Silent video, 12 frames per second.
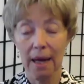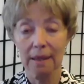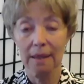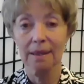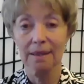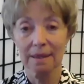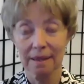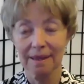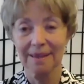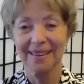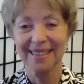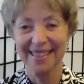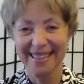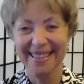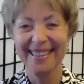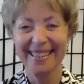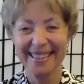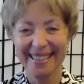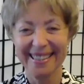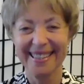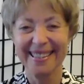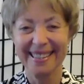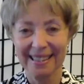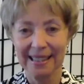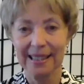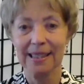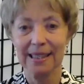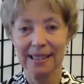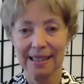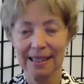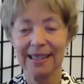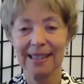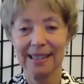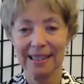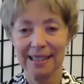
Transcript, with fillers: you're saying, being able to release things and let go of things as